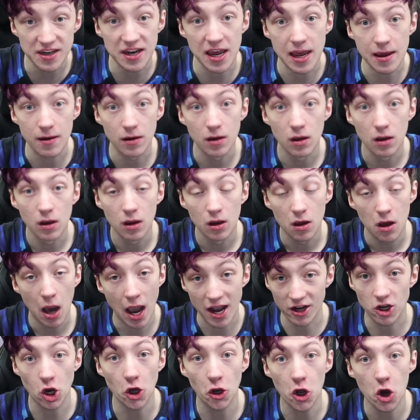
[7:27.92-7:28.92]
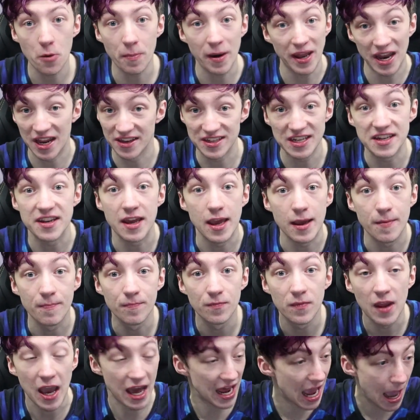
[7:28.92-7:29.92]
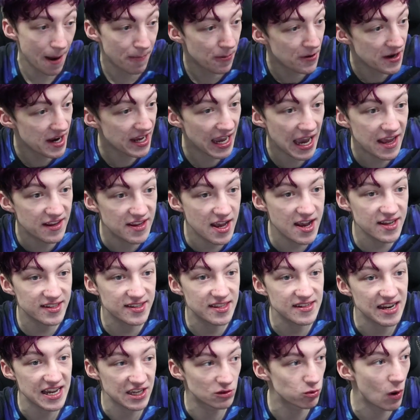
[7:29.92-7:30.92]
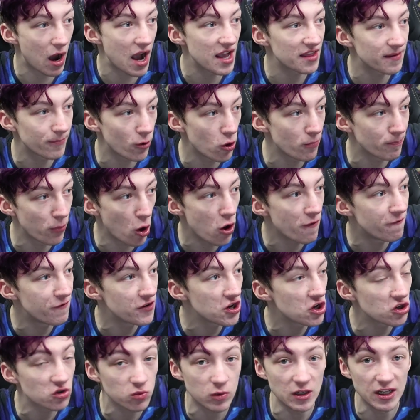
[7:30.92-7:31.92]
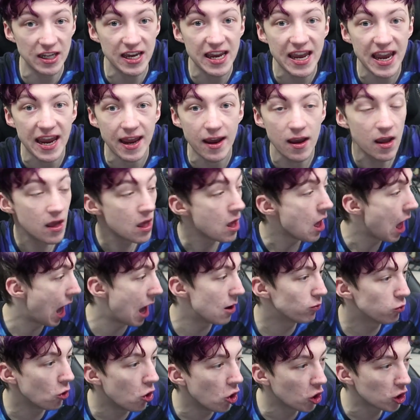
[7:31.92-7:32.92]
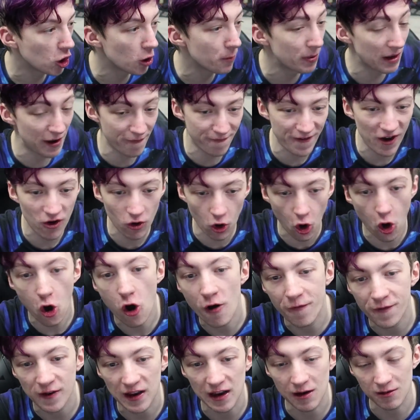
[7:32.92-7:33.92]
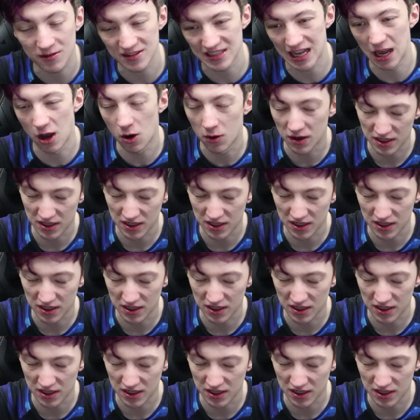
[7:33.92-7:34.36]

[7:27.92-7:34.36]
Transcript: I did it. I got up and I did it. It happened again yesterday. It's why the both videos were late. I woke up and I felt awful and I was like,